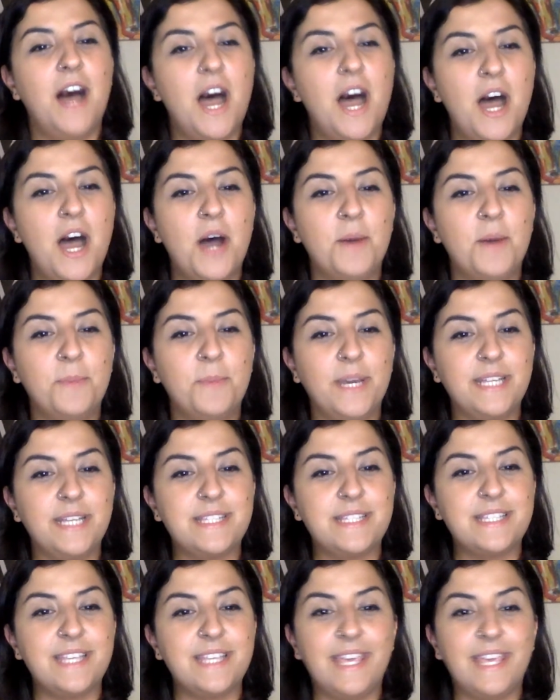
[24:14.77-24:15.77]

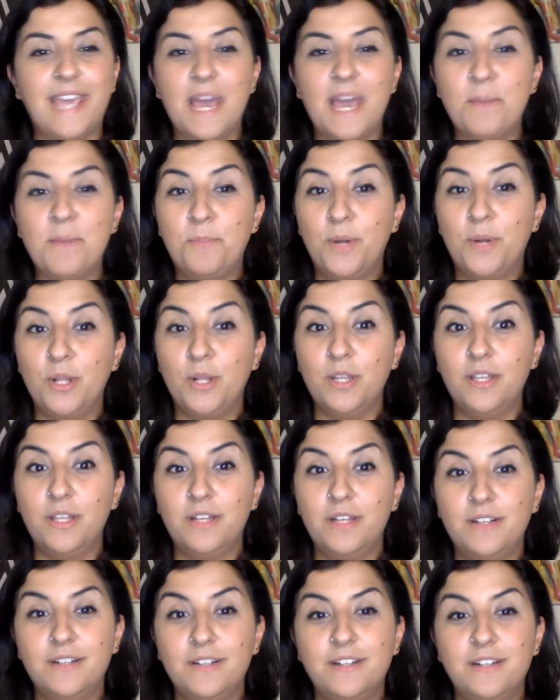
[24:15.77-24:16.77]
It's
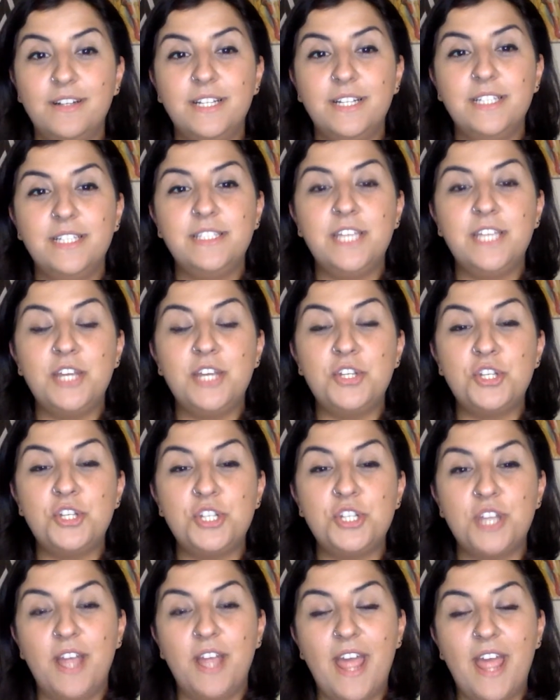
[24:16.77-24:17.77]
Gample,
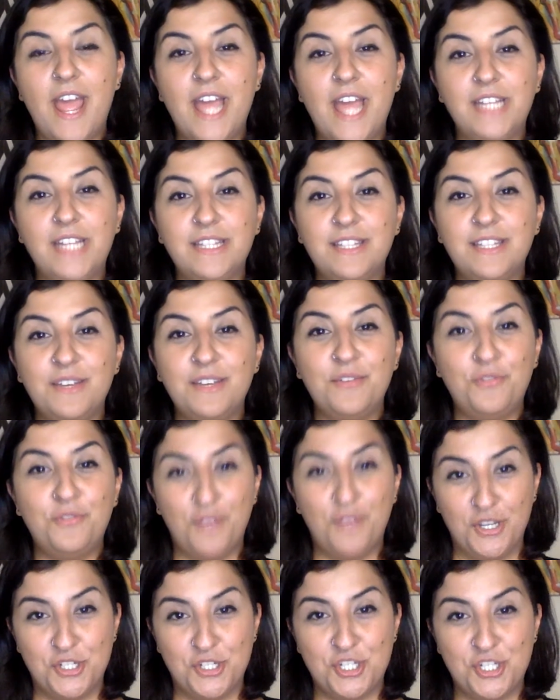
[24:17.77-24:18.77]
Tish, and
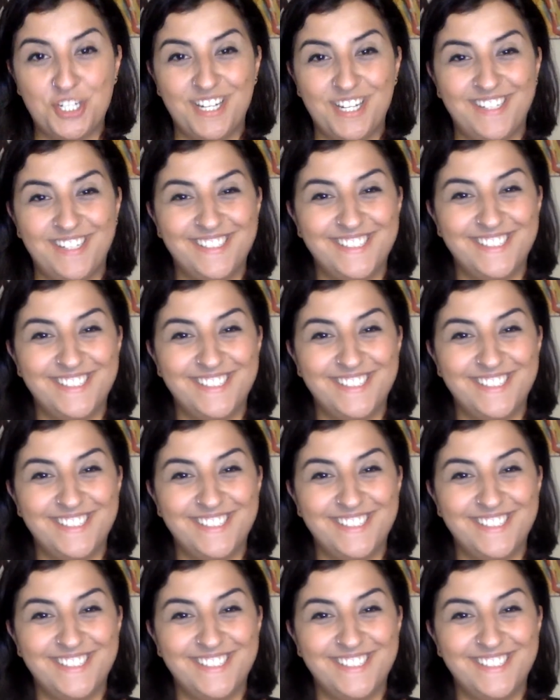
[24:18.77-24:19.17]
Fish.